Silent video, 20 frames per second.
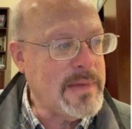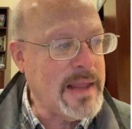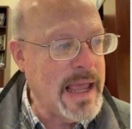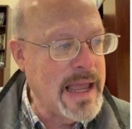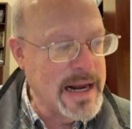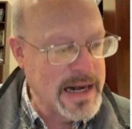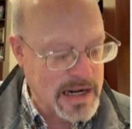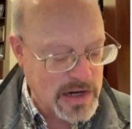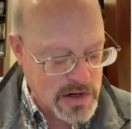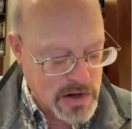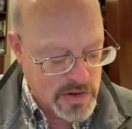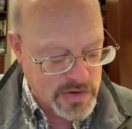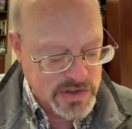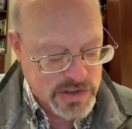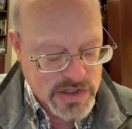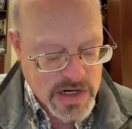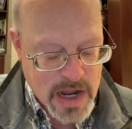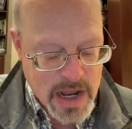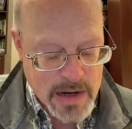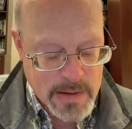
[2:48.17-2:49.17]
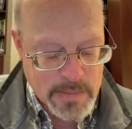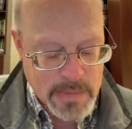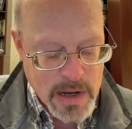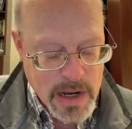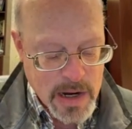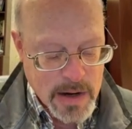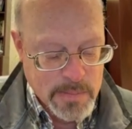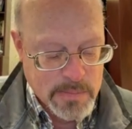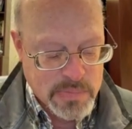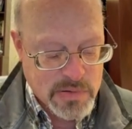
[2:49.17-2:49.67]
I'm going to call this column
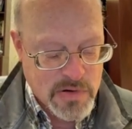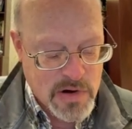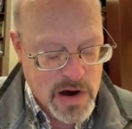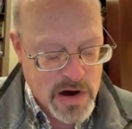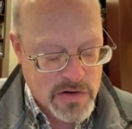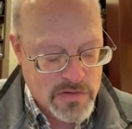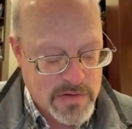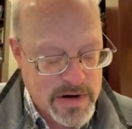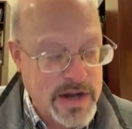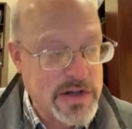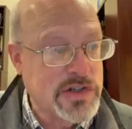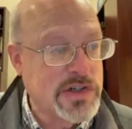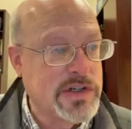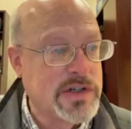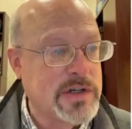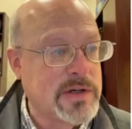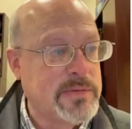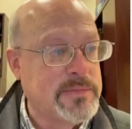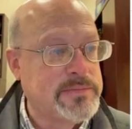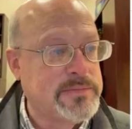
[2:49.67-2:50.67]
progress.